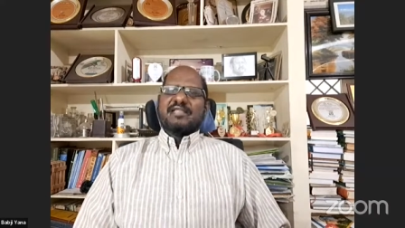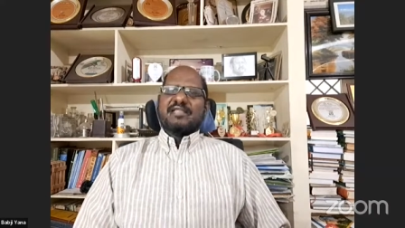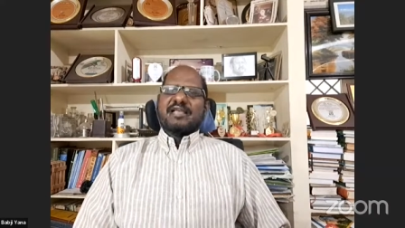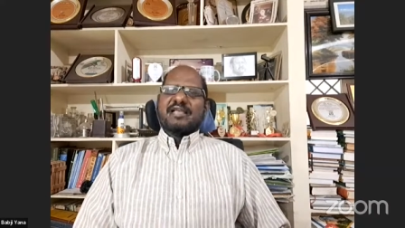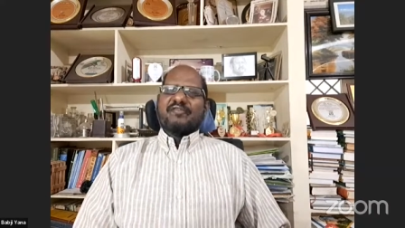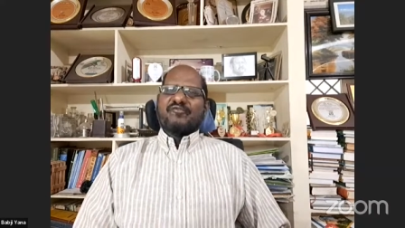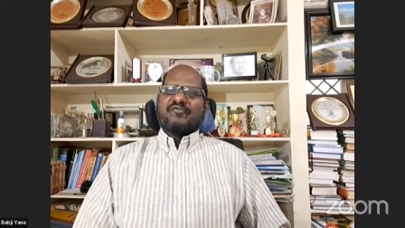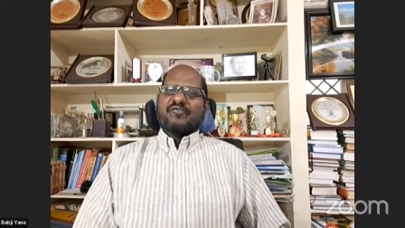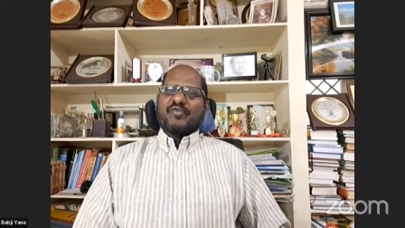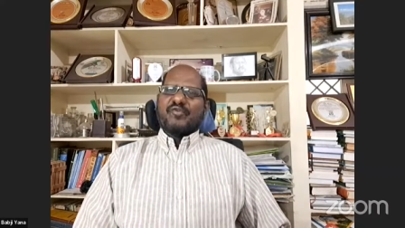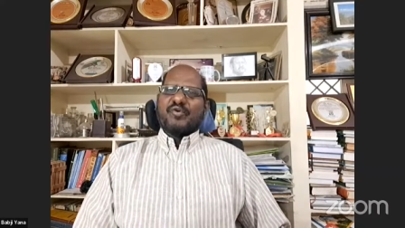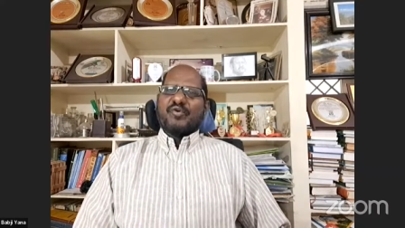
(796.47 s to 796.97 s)

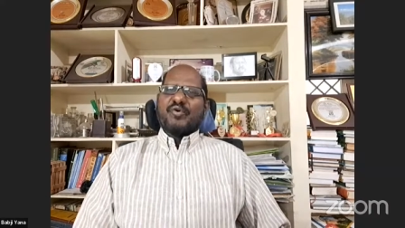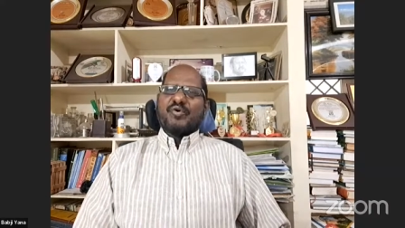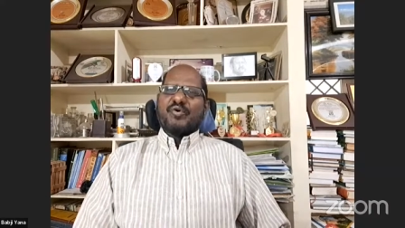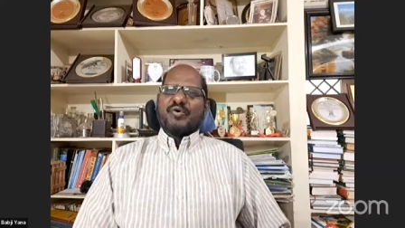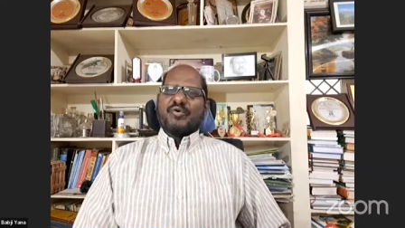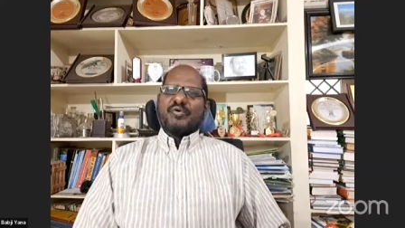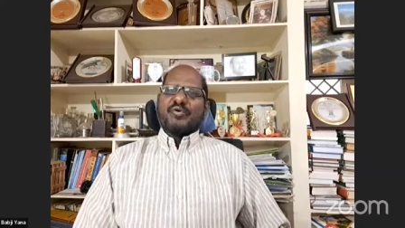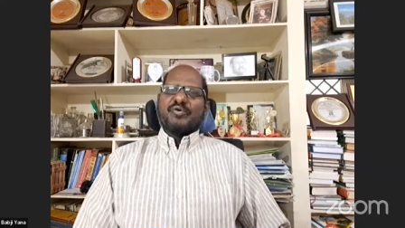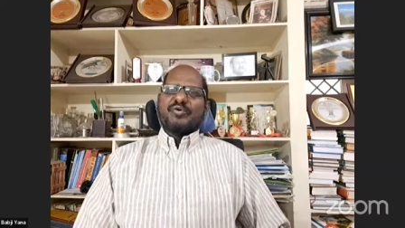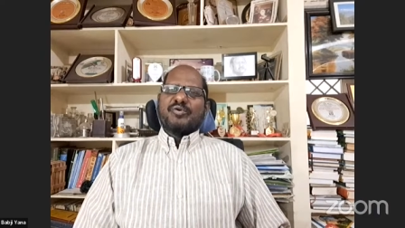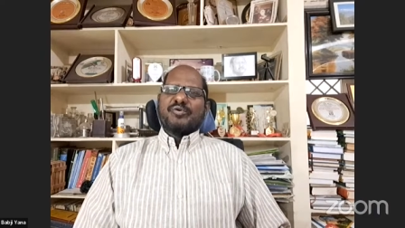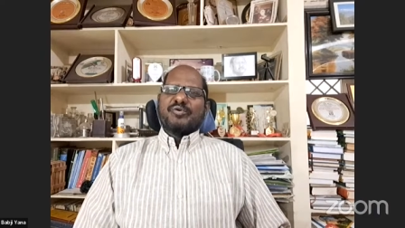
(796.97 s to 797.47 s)
then
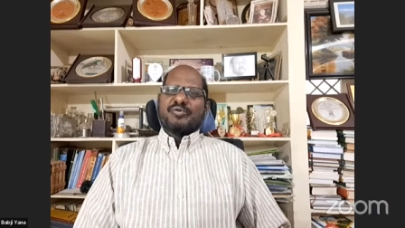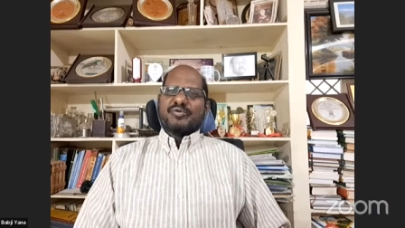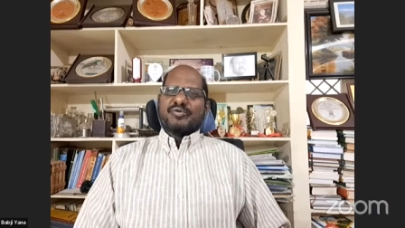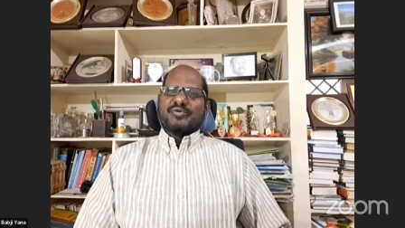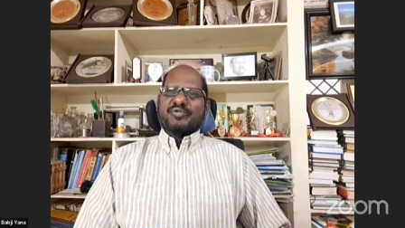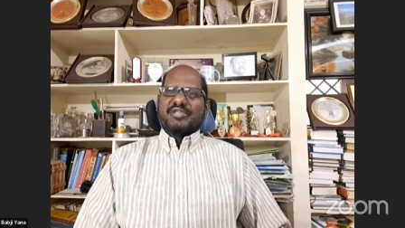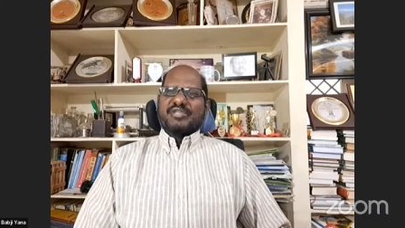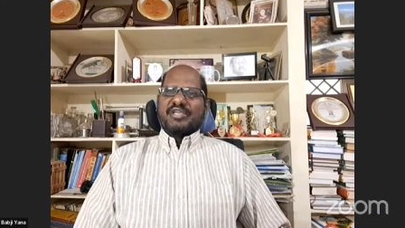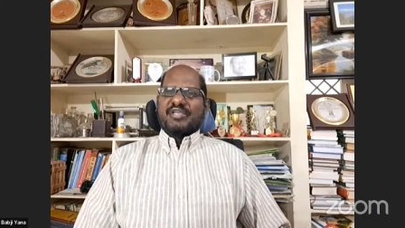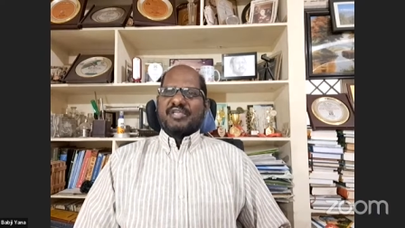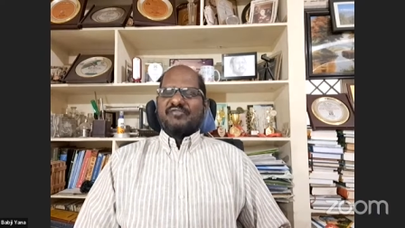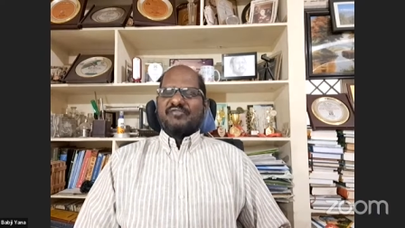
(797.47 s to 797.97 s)
flow
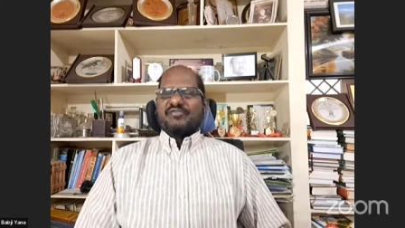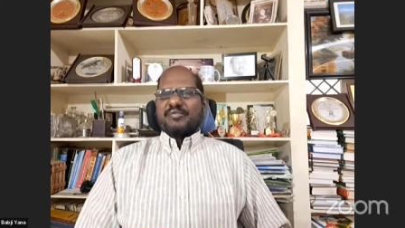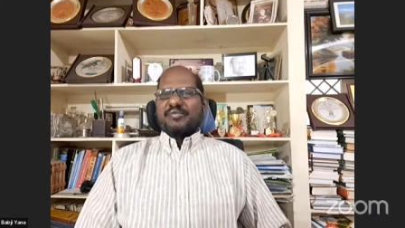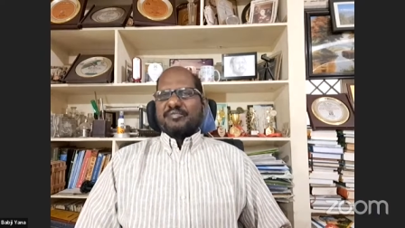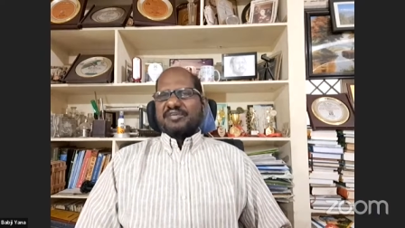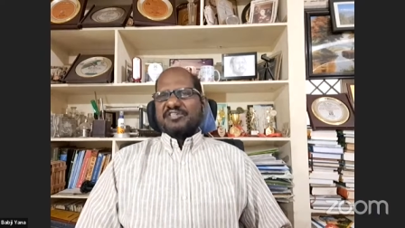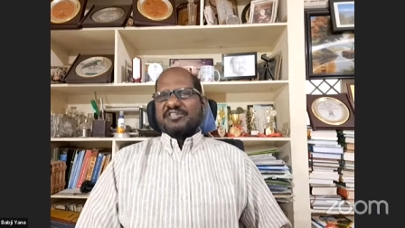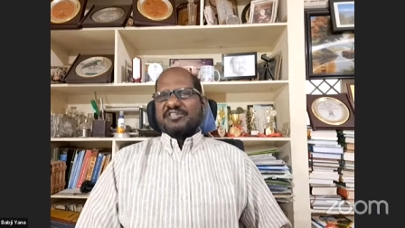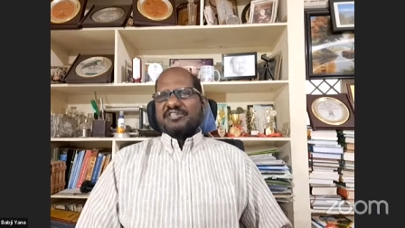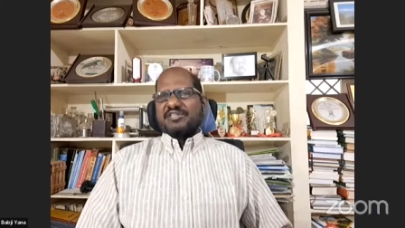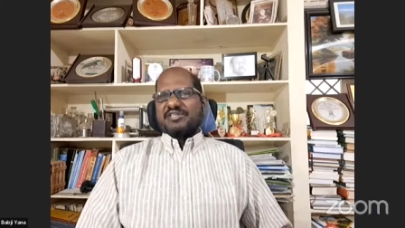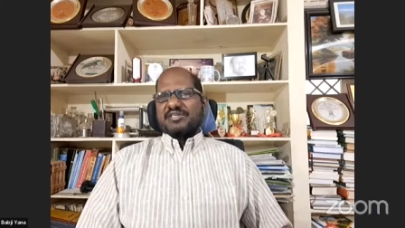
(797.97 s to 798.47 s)
to the
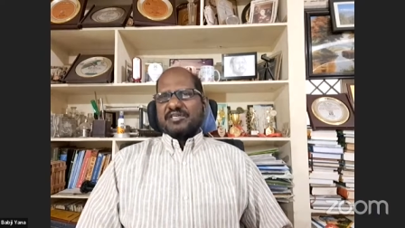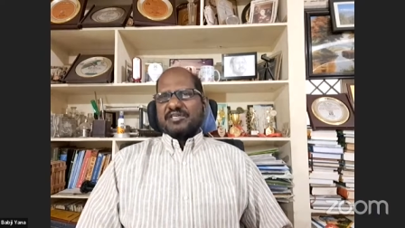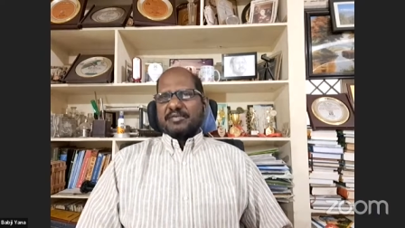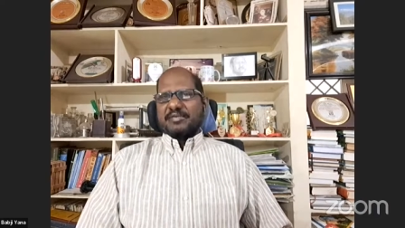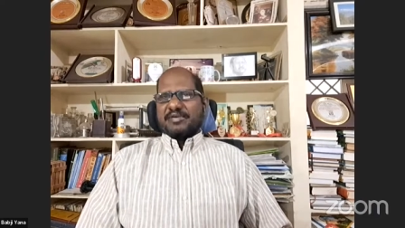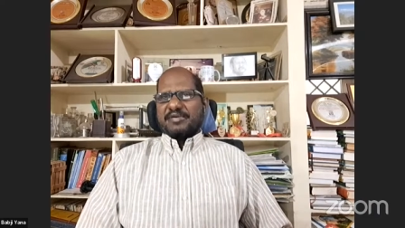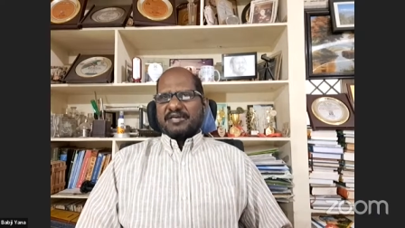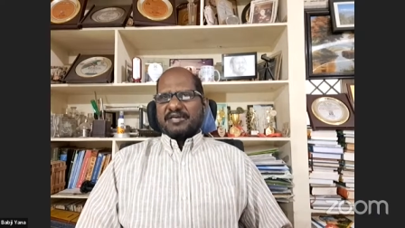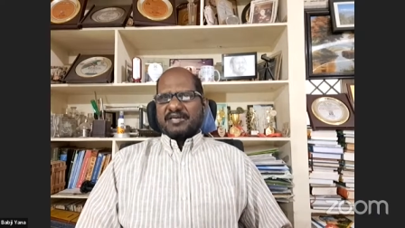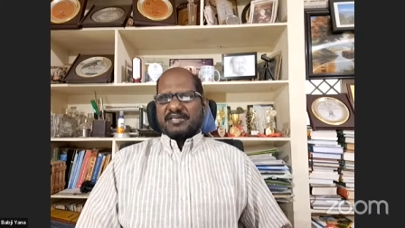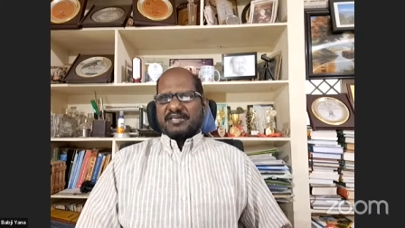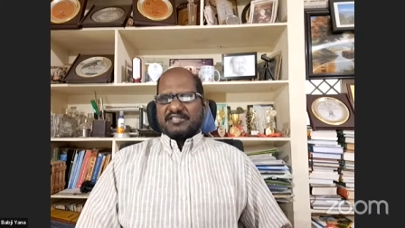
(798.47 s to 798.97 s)
information
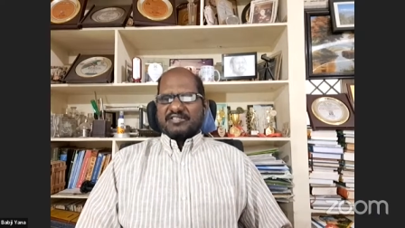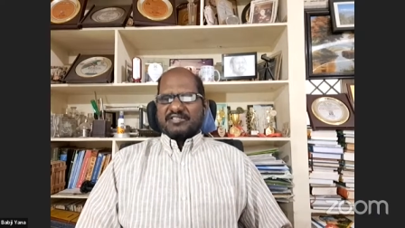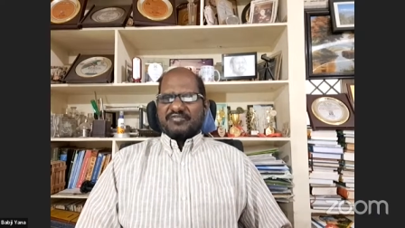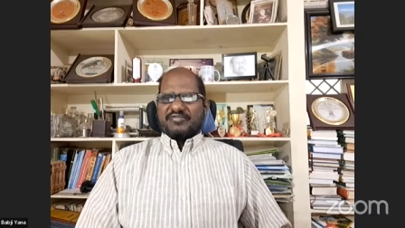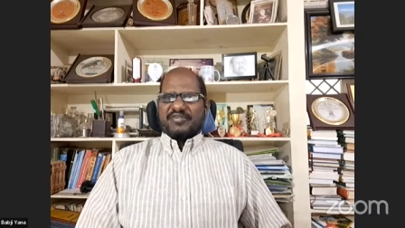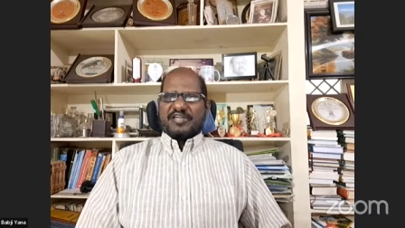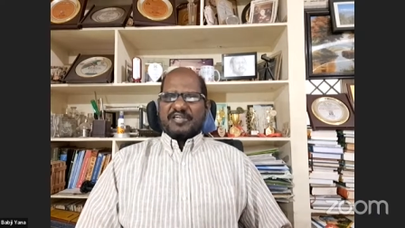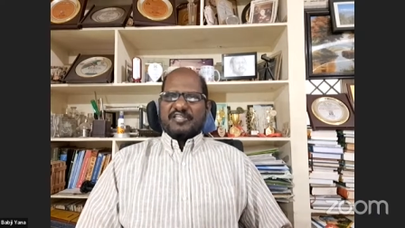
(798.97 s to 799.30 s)
dependents.